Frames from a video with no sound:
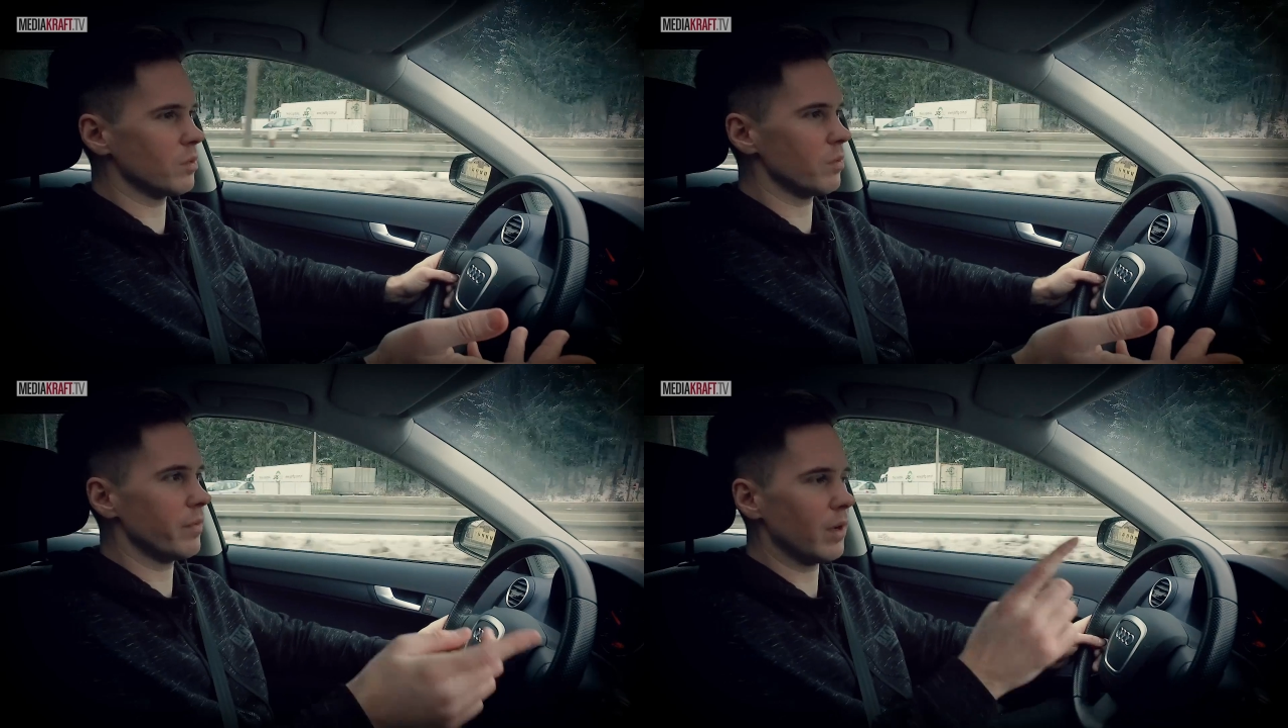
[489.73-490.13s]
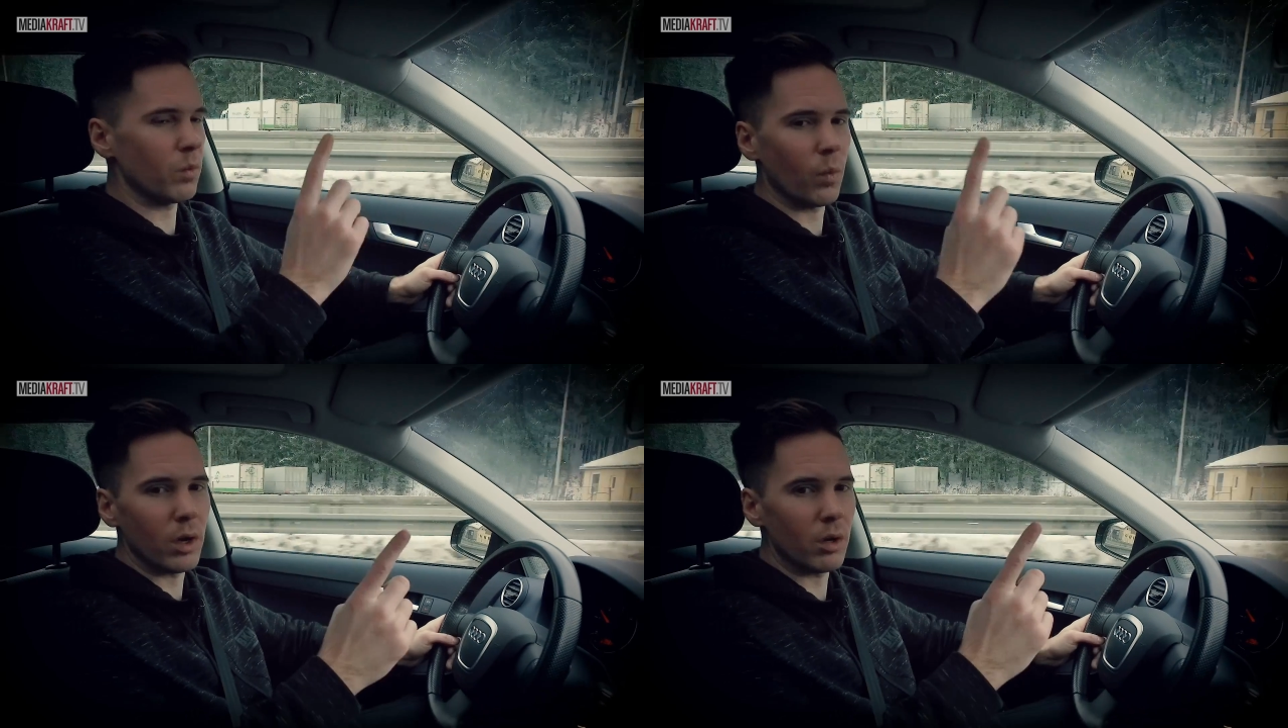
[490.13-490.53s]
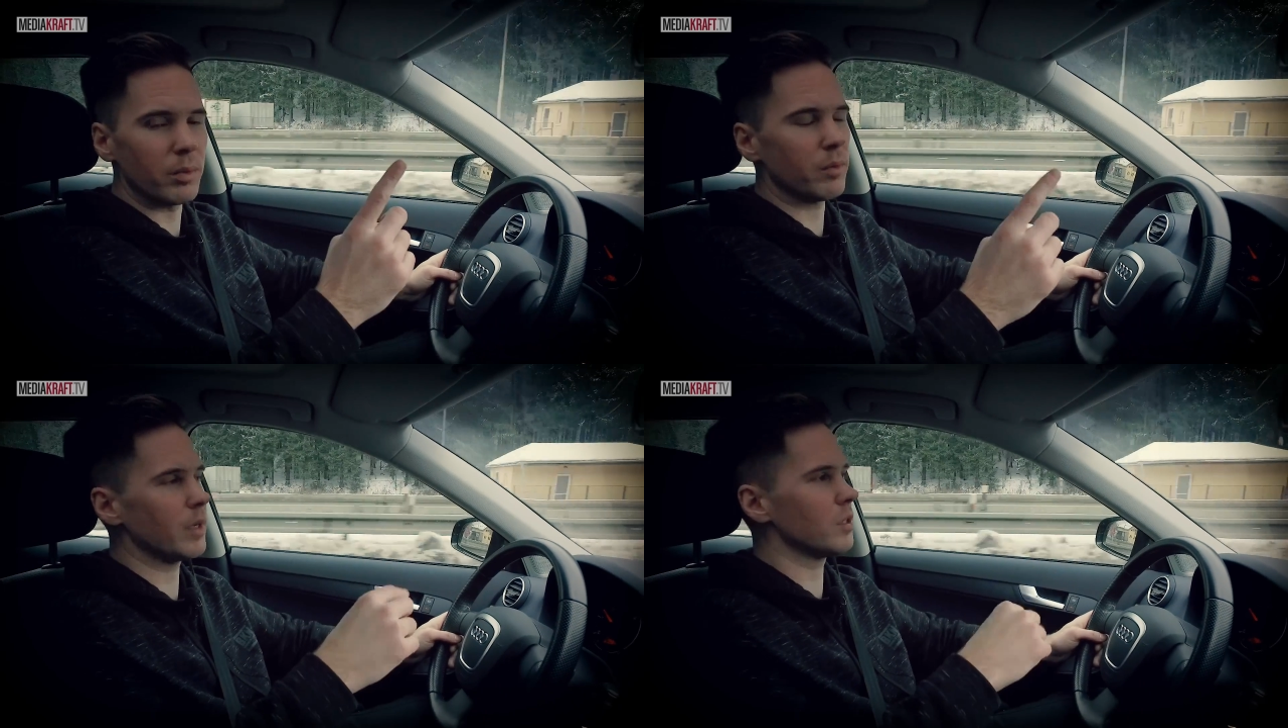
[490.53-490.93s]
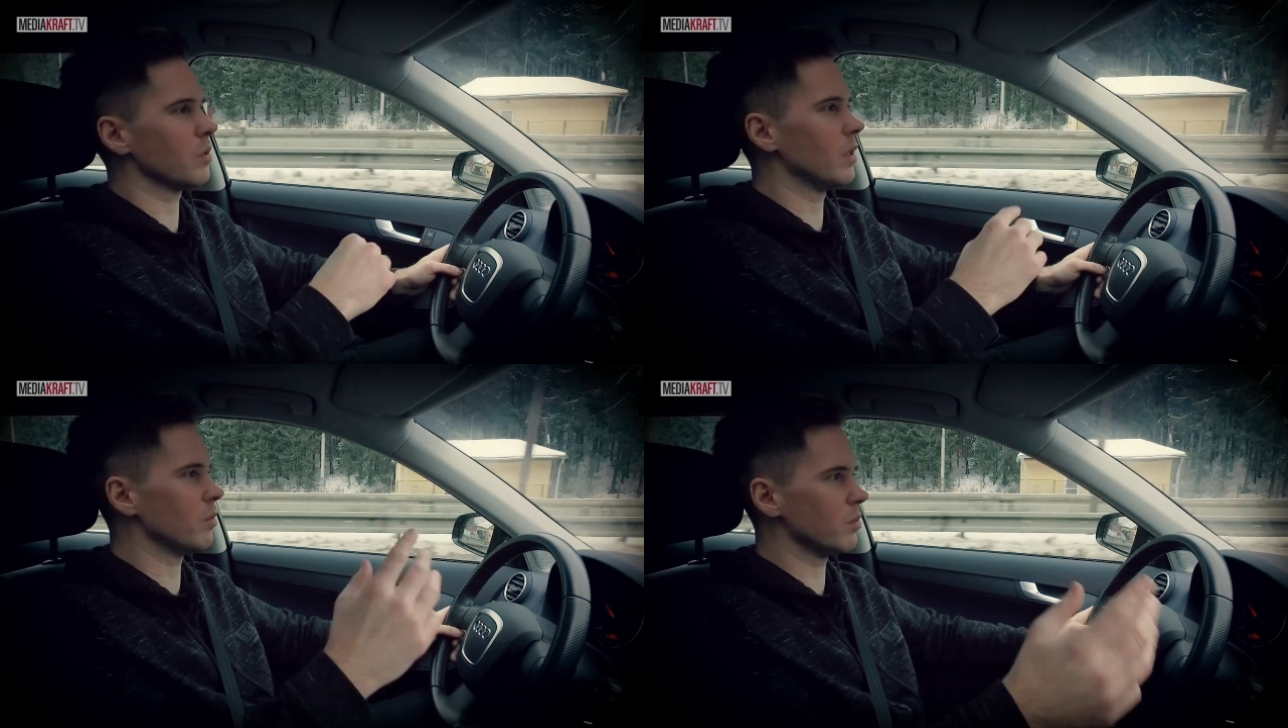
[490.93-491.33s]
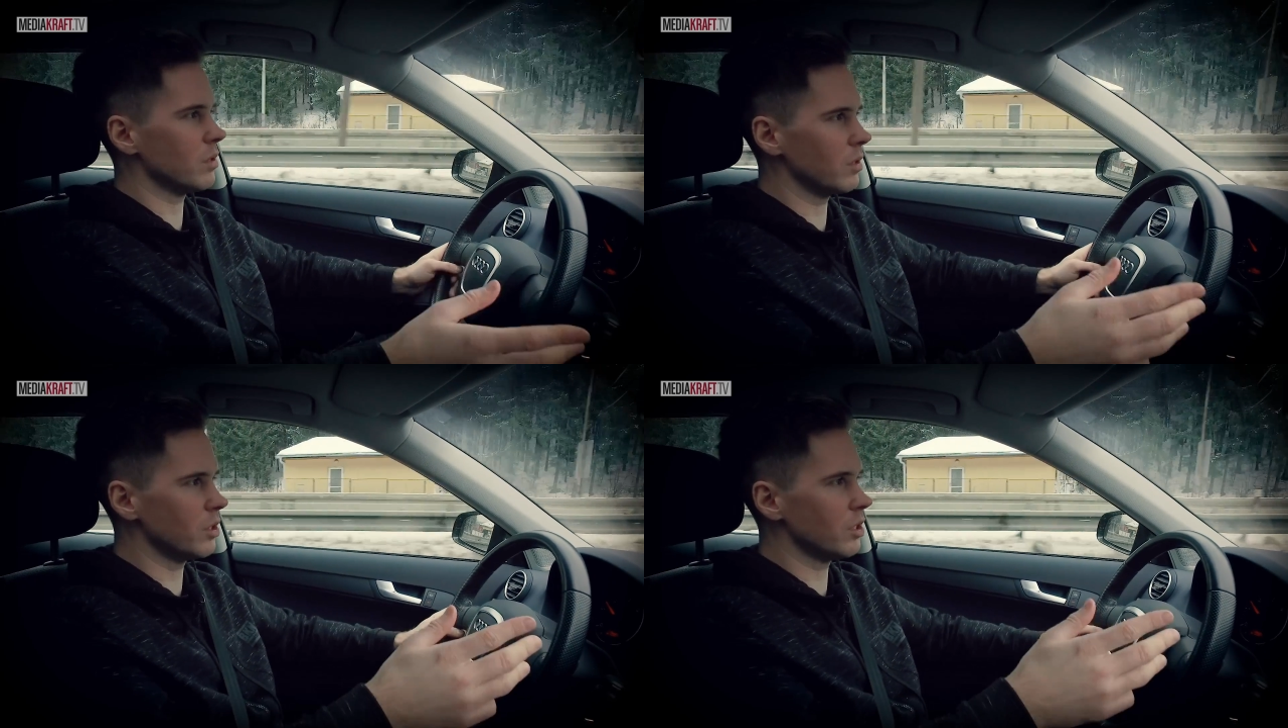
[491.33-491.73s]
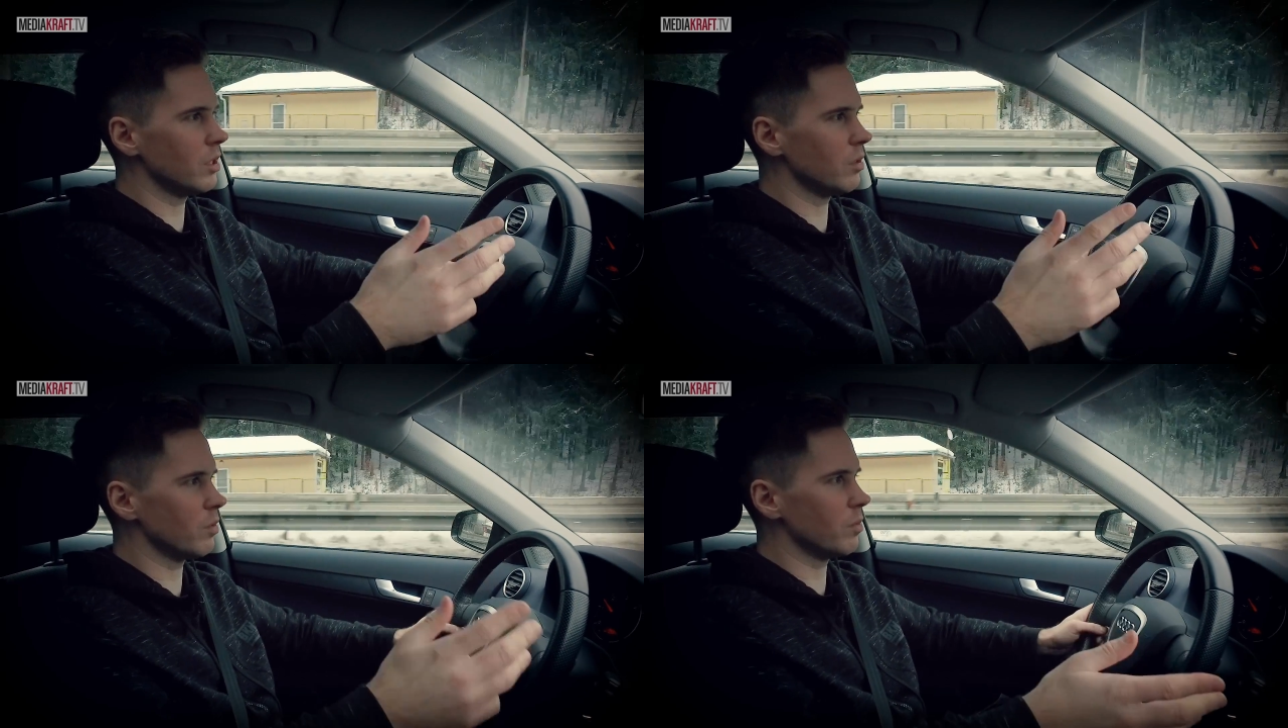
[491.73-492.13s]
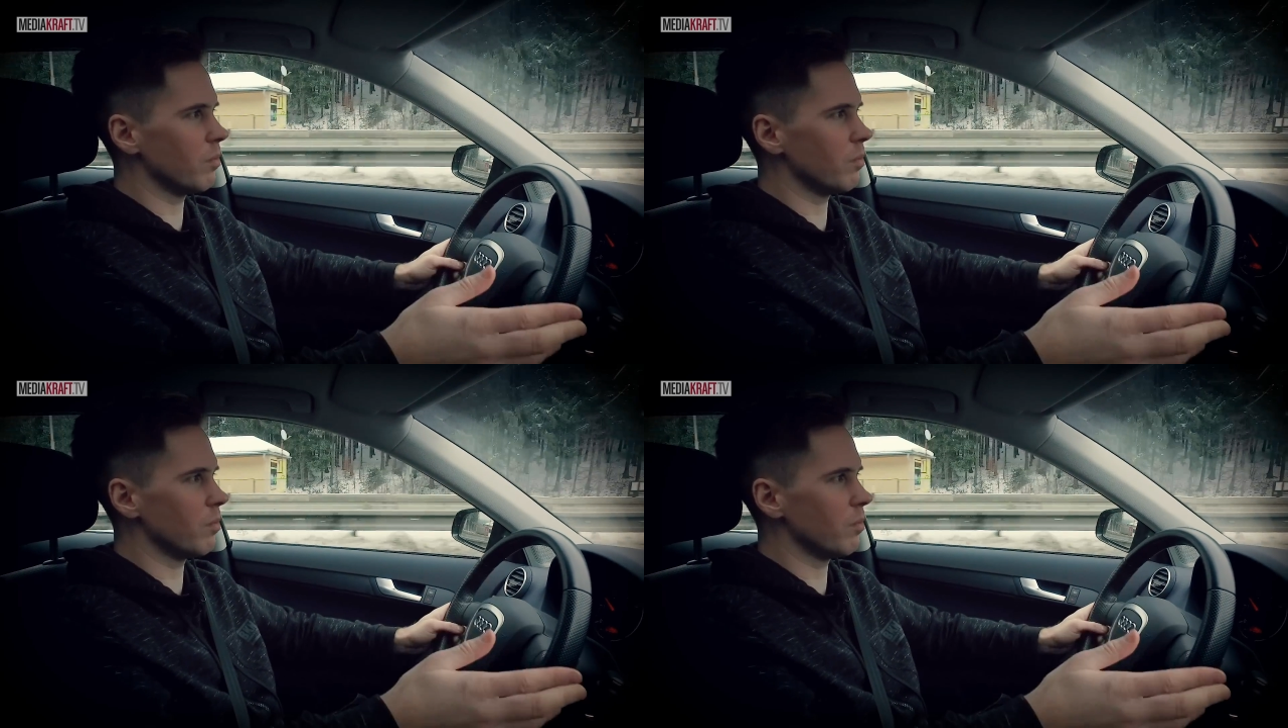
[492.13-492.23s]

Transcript: We found one open restaurant, it was delicious, it was